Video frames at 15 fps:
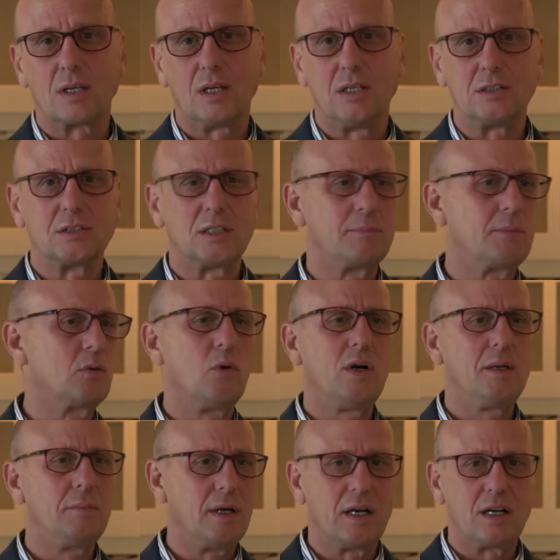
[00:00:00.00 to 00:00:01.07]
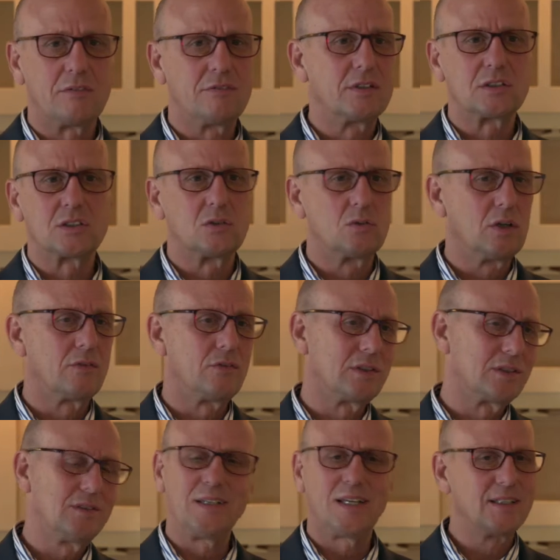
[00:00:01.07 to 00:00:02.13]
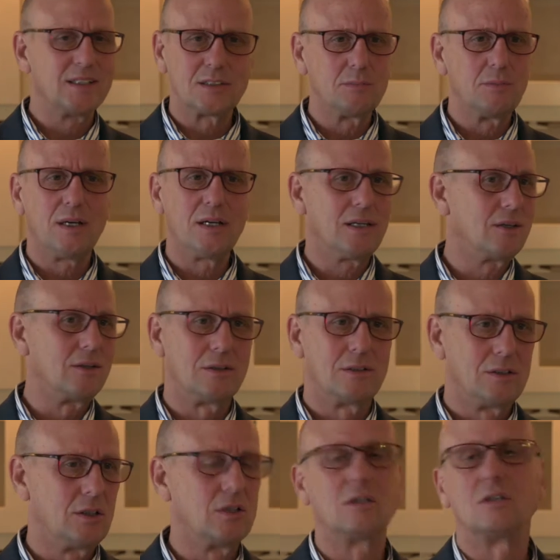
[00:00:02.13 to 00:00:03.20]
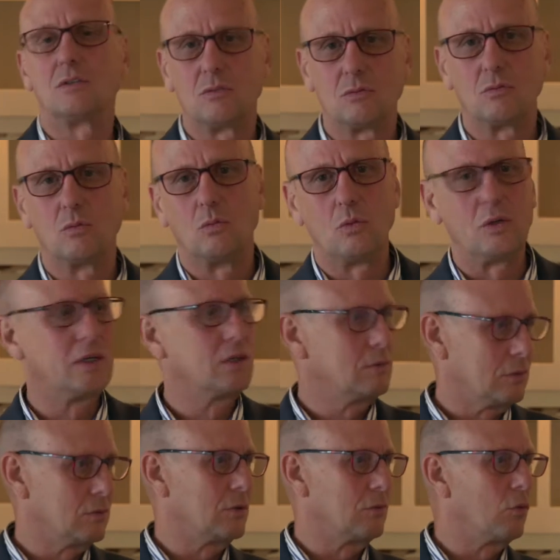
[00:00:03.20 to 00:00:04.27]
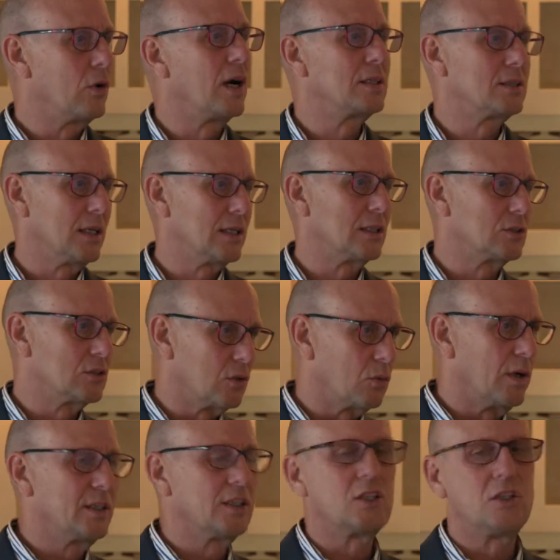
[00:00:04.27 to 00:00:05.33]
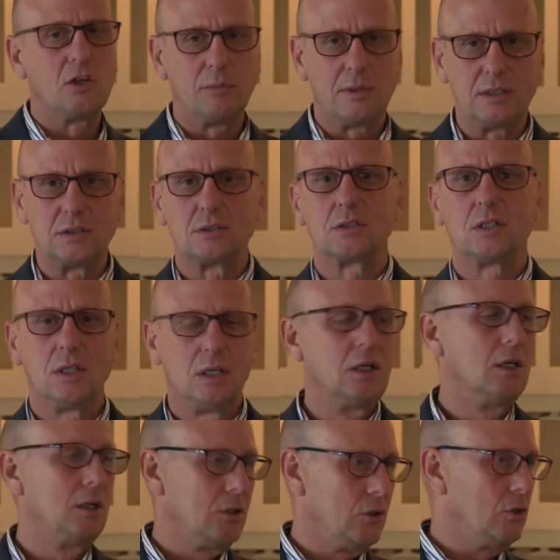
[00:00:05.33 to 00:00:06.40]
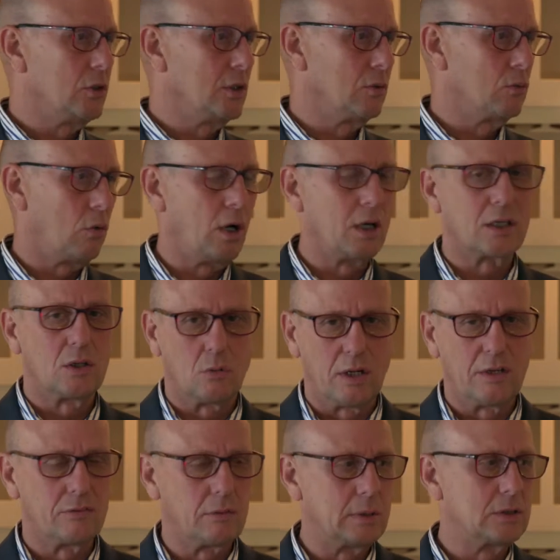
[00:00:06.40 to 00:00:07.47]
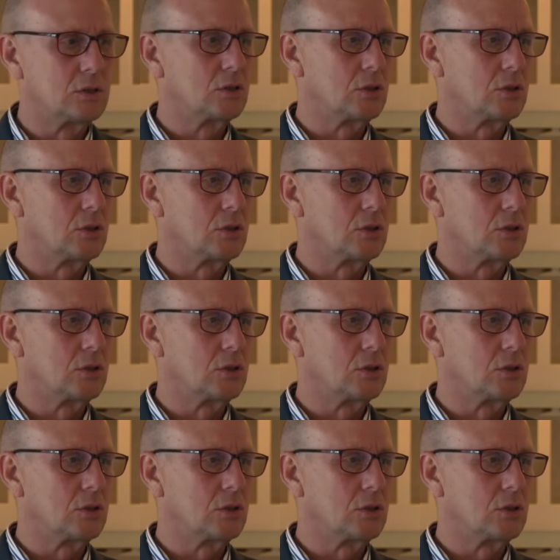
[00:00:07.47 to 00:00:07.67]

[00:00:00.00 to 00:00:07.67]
And he said, but wait a minute, I'll fix the roof. And you know, that doesn't matter. You know, we're not taking it. So the right to cure means you can walk away from it.